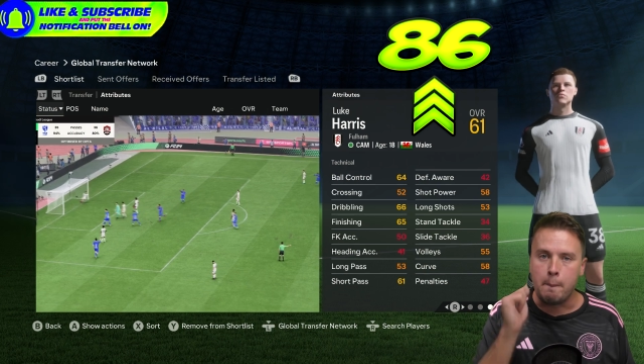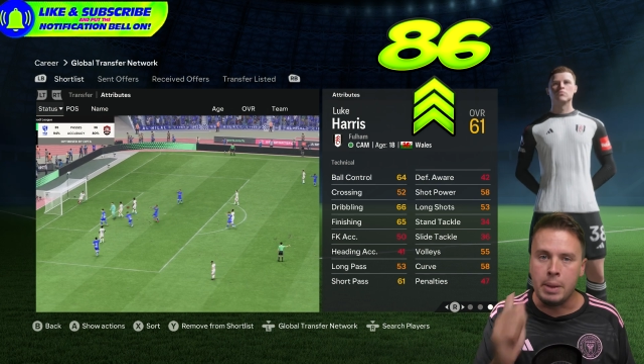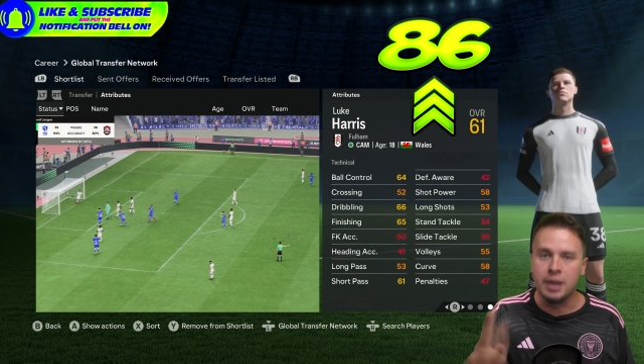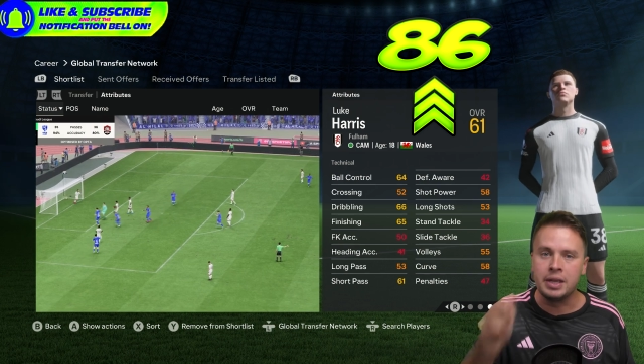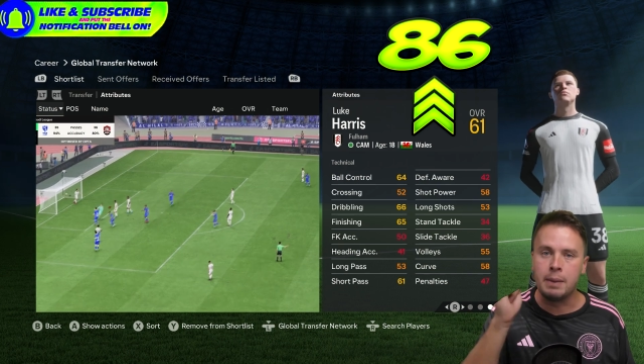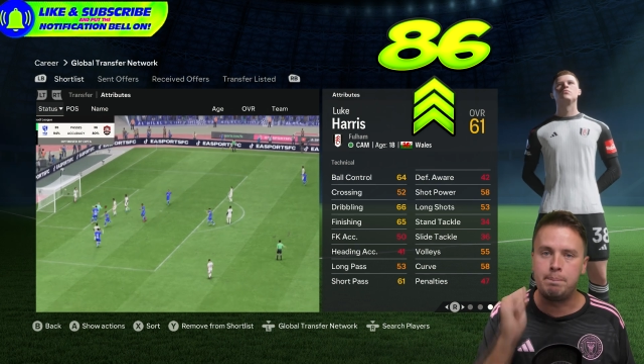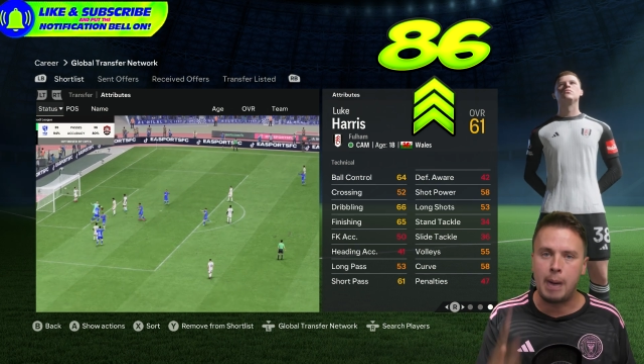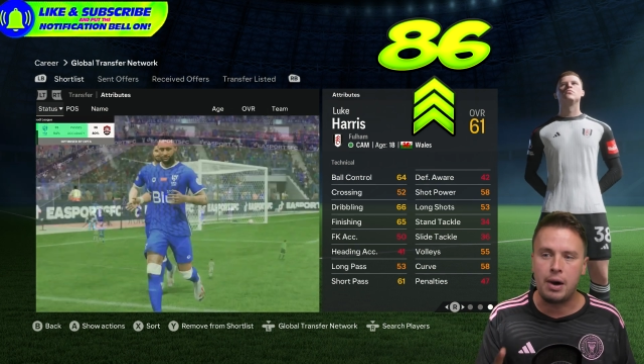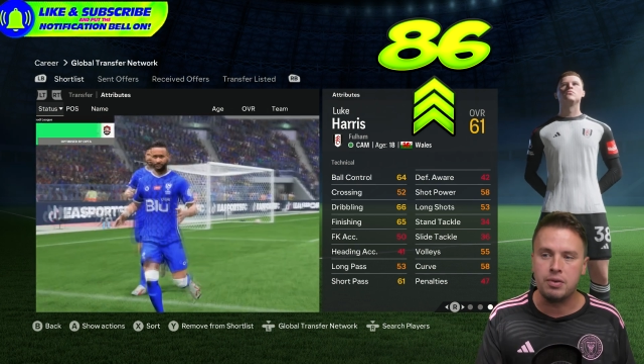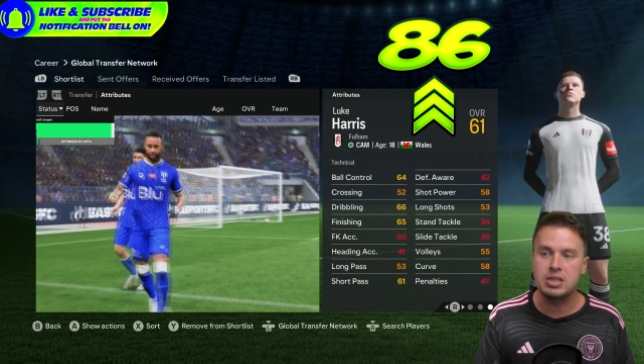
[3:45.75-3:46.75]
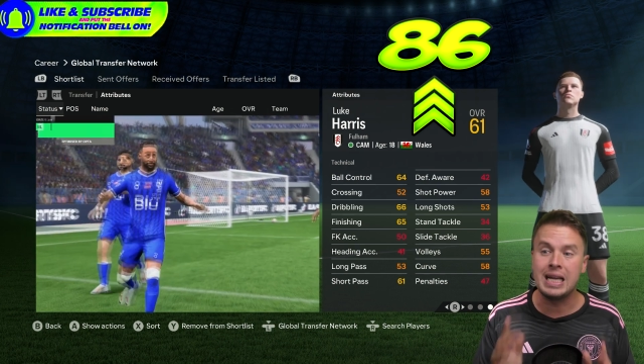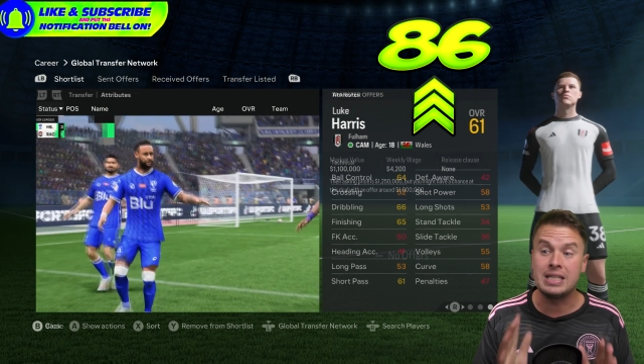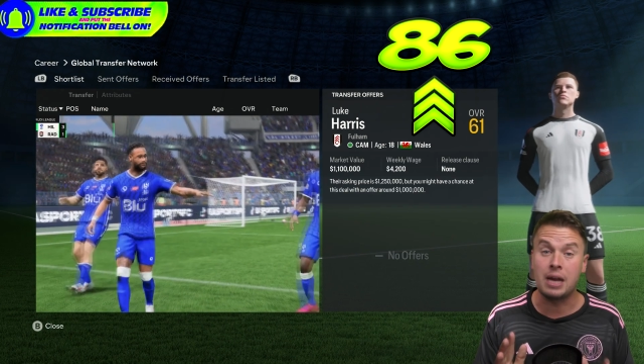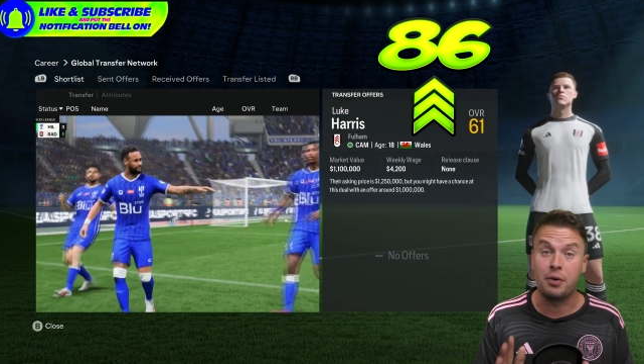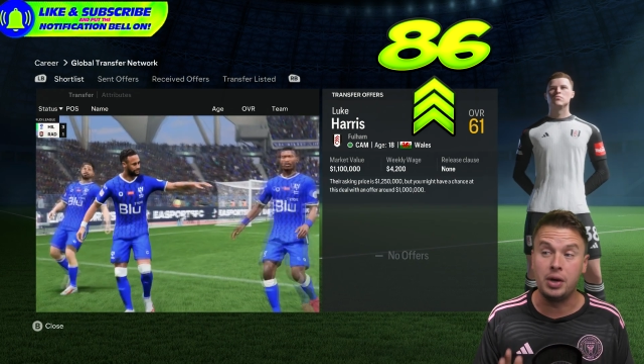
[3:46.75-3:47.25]
million pounds.
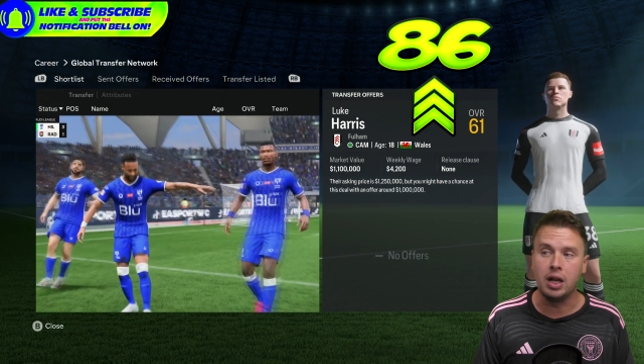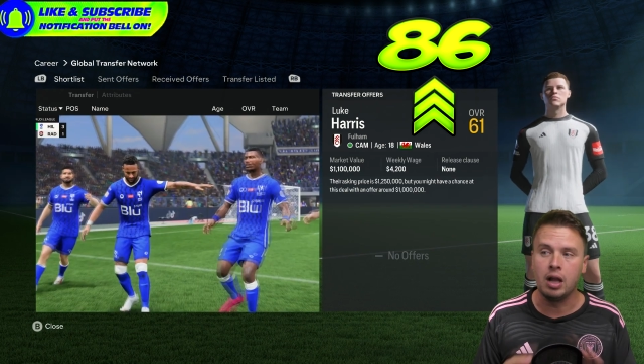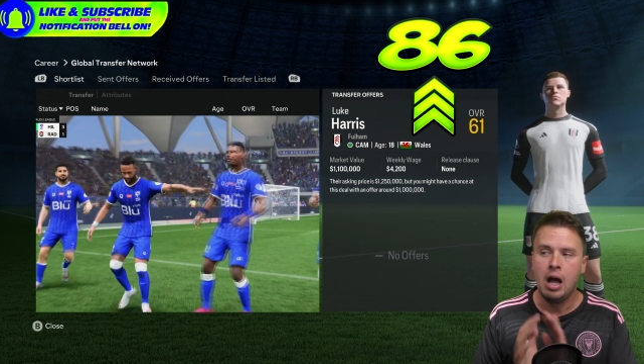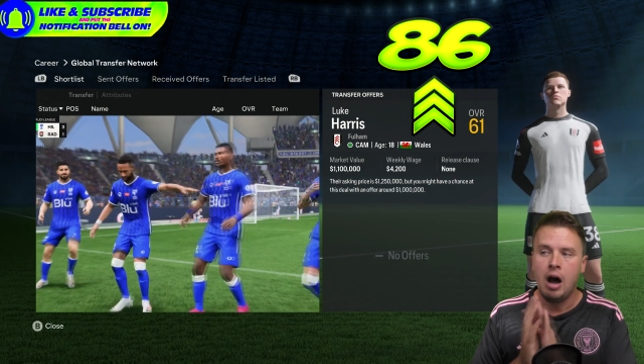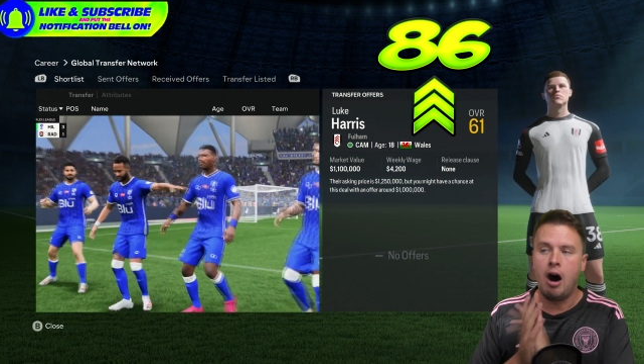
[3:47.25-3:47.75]
It's unreal.